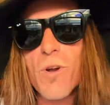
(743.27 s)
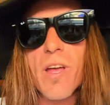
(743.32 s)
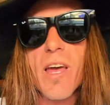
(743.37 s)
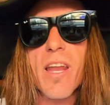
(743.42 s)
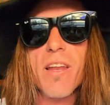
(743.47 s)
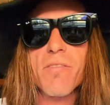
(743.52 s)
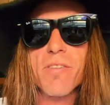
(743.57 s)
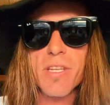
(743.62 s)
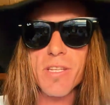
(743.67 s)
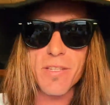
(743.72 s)

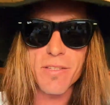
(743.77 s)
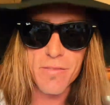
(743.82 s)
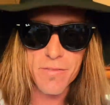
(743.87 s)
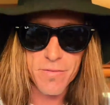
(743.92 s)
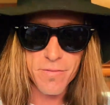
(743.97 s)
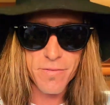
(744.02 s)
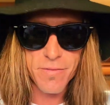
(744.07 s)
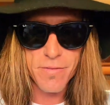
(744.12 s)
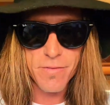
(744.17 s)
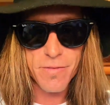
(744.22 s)
out of it.
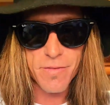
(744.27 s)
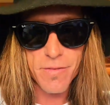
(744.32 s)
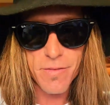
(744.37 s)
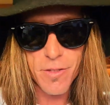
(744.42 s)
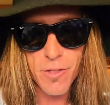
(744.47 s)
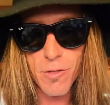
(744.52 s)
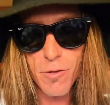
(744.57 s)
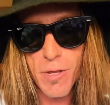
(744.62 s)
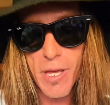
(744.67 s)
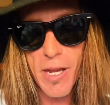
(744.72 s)

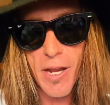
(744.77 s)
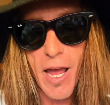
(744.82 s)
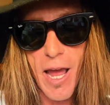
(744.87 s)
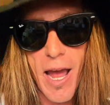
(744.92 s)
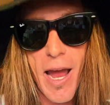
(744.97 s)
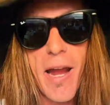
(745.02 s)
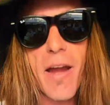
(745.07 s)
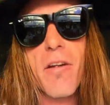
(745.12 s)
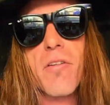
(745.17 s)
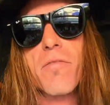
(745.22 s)
You get a
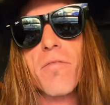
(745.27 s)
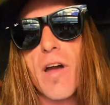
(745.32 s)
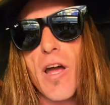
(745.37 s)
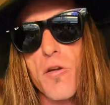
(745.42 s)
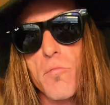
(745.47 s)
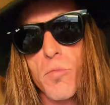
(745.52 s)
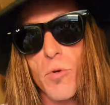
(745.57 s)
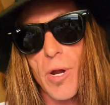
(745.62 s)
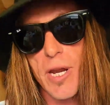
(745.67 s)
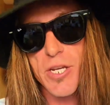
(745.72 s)
higher
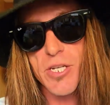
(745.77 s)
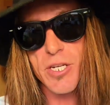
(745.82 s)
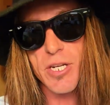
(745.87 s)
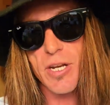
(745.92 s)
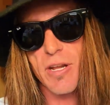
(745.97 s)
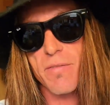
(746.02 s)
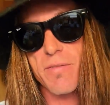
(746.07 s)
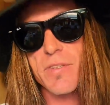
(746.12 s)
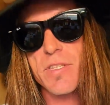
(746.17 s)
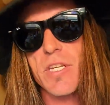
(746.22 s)
vibration
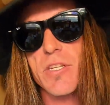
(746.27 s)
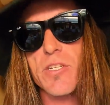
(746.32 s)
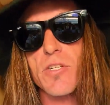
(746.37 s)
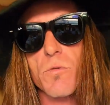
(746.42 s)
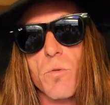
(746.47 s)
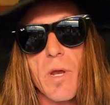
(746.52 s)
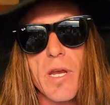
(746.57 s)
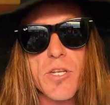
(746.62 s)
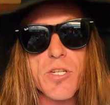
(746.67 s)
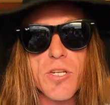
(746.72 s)
of
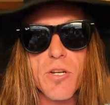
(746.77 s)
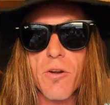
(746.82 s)
situation